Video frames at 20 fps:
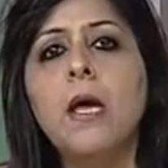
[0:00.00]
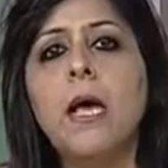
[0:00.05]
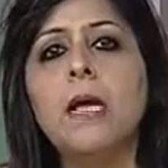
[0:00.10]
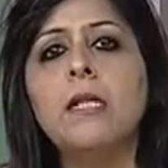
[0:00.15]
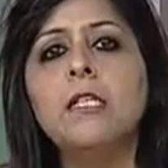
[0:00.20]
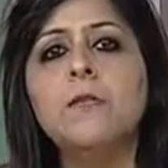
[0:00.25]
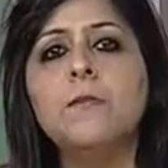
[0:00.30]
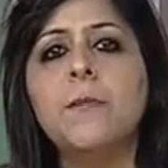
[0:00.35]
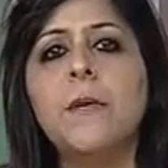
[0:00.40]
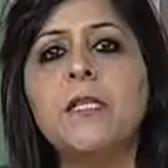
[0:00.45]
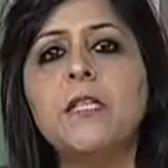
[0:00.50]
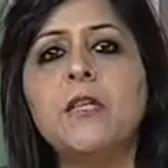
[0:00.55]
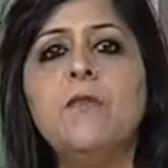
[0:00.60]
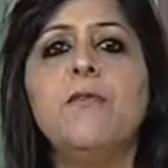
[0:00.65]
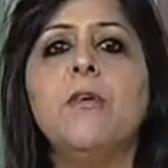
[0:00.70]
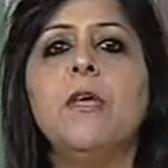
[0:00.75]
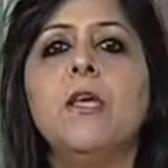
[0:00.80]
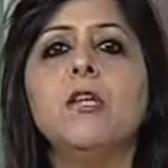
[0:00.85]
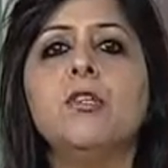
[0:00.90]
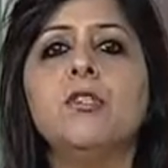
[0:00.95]
and
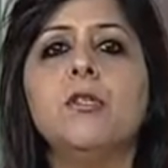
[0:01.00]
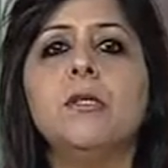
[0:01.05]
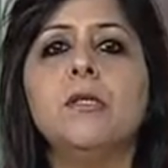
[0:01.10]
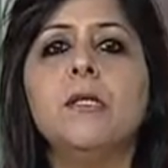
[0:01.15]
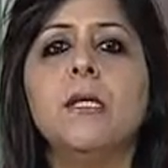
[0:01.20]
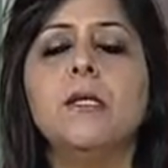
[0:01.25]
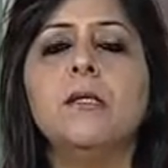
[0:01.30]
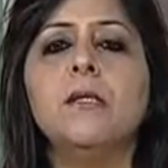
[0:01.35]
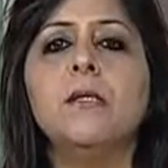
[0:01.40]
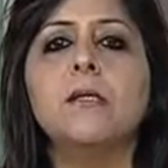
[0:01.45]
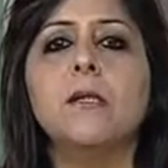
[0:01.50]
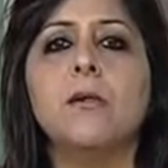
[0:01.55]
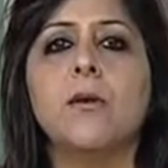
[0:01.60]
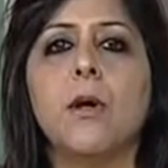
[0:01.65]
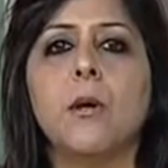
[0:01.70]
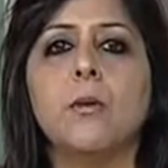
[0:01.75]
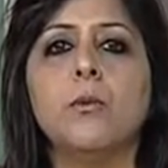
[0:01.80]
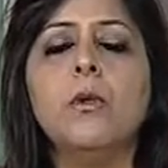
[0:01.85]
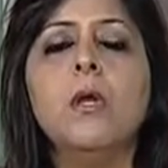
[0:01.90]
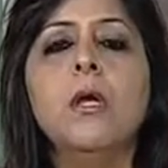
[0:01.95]
specification centers
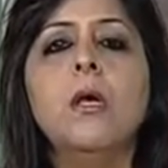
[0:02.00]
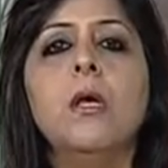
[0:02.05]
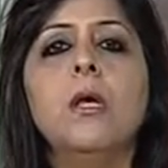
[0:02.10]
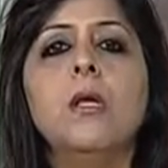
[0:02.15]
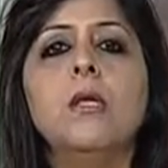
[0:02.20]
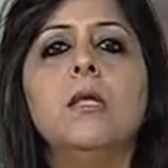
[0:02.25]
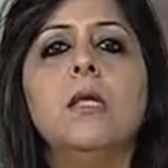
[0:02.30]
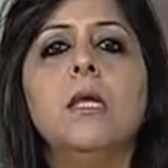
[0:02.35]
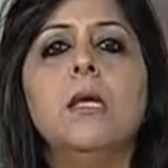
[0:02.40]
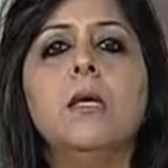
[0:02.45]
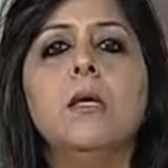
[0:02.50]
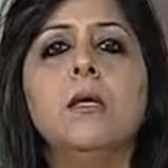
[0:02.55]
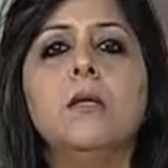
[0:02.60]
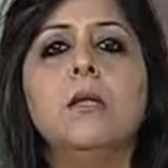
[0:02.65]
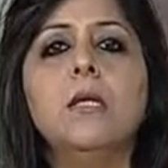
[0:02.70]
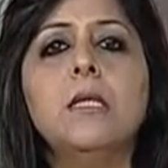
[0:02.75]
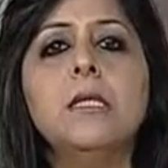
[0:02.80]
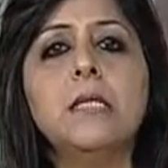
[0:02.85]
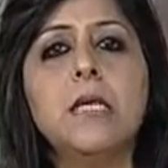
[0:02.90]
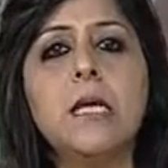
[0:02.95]
around the,
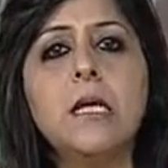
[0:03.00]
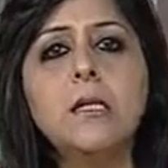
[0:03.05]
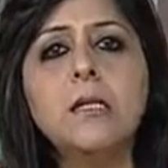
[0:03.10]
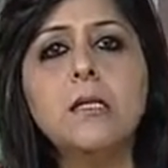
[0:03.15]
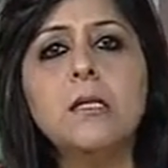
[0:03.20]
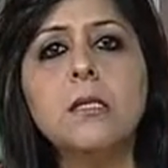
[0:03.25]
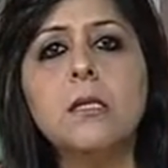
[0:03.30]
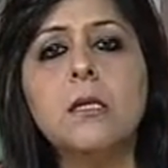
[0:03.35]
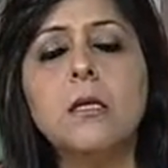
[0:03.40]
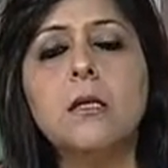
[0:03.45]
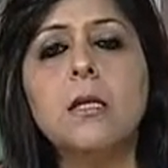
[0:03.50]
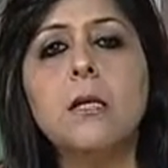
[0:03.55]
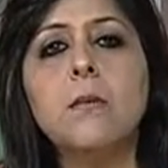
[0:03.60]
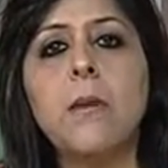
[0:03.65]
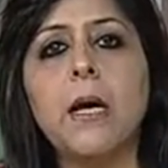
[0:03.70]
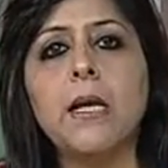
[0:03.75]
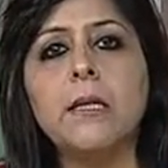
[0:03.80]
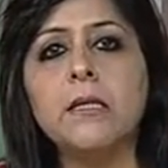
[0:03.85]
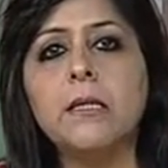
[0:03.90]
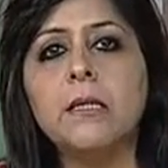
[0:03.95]
the skills, the
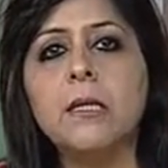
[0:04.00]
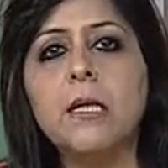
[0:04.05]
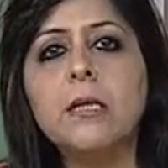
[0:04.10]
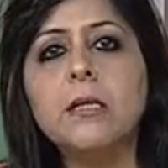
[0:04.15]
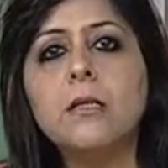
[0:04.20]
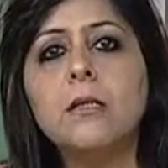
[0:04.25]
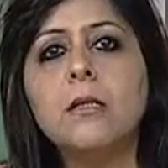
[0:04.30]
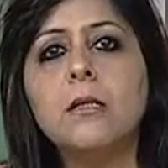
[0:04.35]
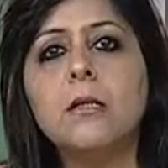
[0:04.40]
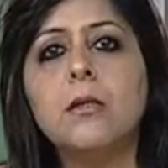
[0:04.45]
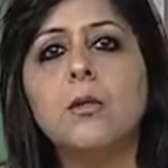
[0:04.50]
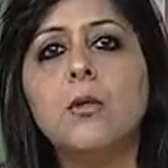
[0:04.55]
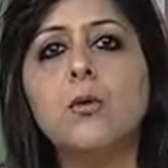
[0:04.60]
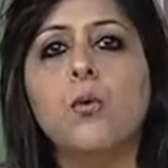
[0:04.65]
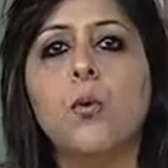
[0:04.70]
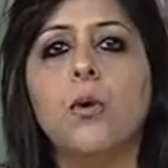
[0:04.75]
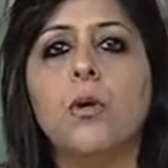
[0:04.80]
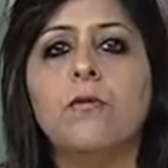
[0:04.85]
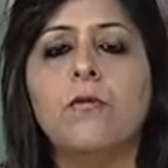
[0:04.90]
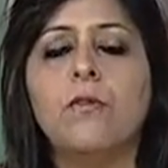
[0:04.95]
mindsets, the
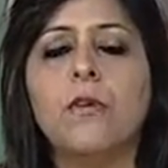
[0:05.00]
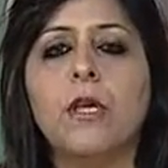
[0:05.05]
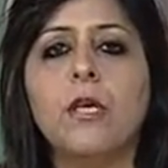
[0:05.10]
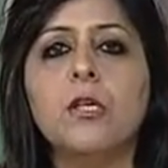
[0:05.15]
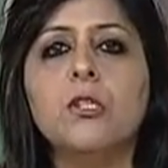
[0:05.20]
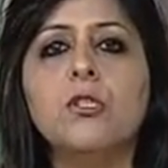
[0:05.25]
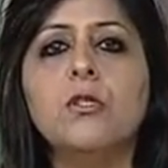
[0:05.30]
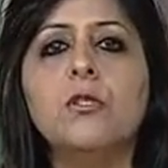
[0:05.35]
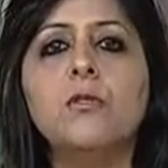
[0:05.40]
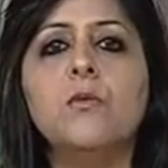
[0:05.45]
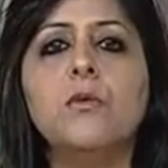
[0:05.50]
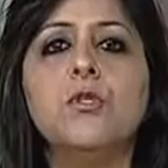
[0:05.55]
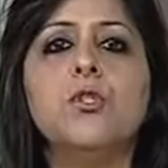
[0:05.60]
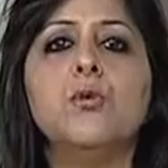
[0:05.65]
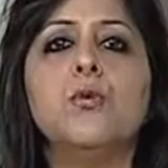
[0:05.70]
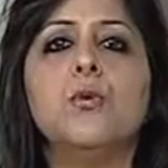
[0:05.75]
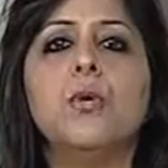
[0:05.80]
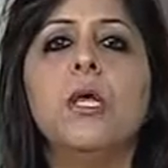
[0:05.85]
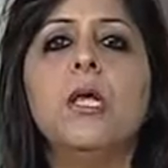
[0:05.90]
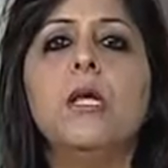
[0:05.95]
qualifications
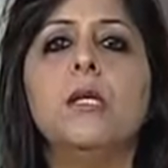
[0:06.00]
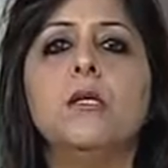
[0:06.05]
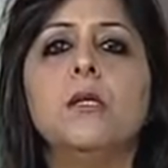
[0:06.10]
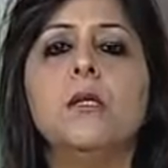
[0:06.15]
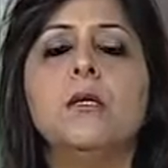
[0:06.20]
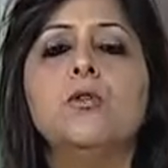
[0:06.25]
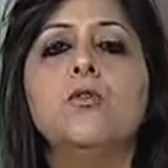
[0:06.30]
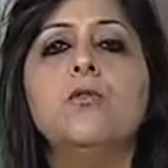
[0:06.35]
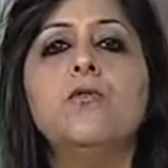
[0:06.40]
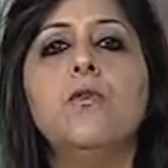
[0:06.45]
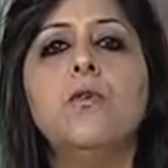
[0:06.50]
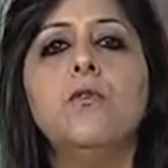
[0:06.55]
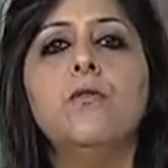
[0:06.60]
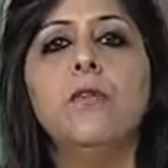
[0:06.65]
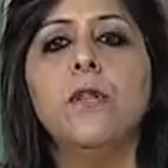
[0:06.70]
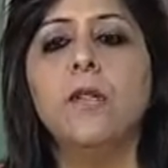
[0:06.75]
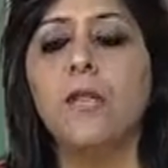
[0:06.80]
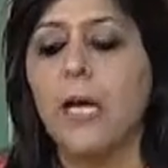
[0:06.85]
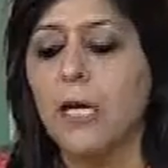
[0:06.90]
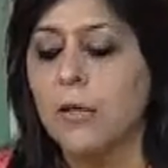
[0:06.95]
which you need to
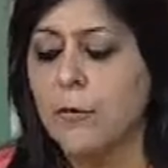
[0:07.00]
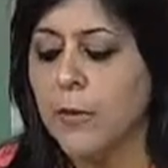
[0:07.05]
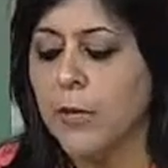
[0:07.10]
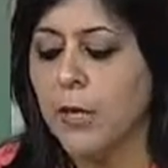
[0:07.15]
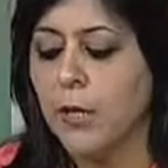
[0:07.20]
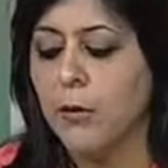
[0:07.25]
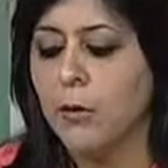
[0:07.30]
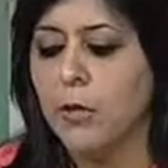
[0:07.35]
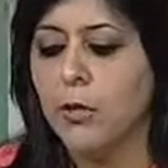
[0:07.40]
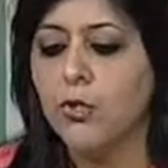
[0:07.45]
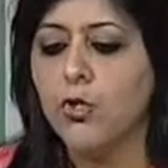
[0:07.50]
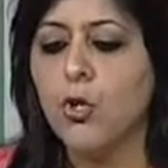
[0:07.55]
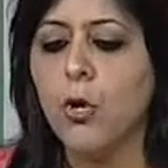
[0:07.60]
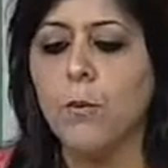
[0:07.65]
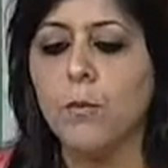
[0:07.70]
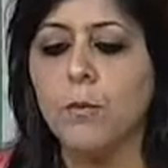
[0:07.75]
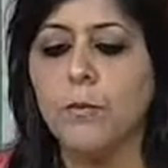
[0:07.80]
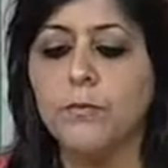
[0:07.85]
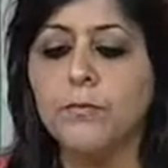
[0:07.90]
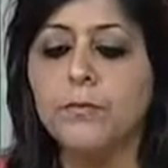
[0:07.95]
fulfill that particular
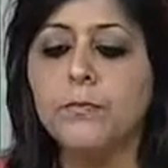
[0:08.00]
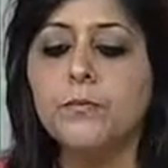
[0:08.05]
job.